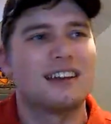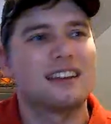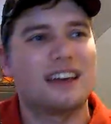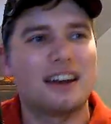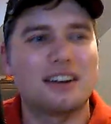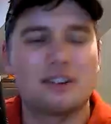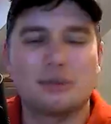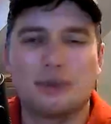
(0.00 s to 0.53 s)

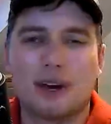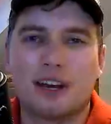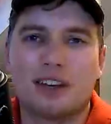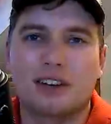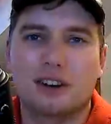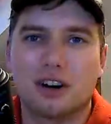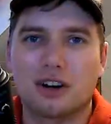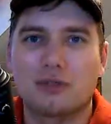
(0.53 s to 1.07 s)
That is my
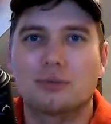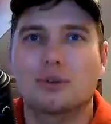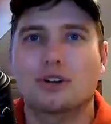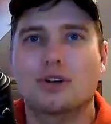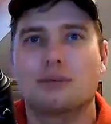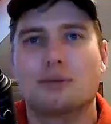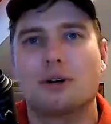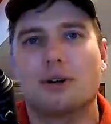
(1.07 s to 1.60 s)

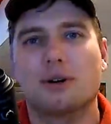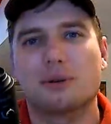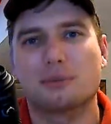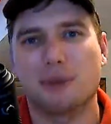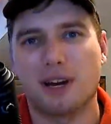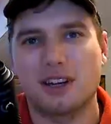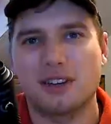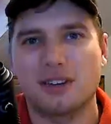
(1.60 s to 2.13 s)
cardboard boat
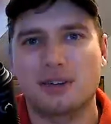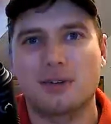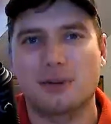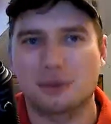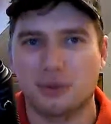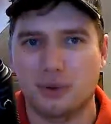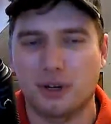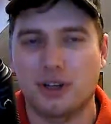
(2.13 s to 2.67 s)
bicycle
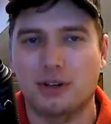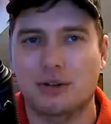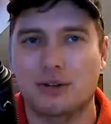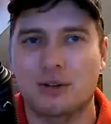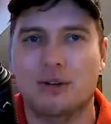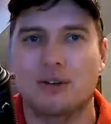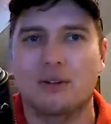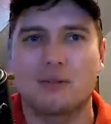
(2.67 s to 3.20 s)

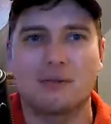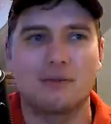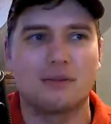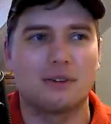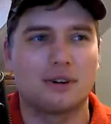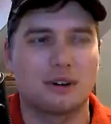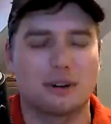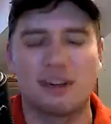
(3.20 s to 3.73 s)
trailer,
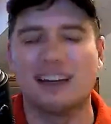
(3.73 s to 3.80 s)
or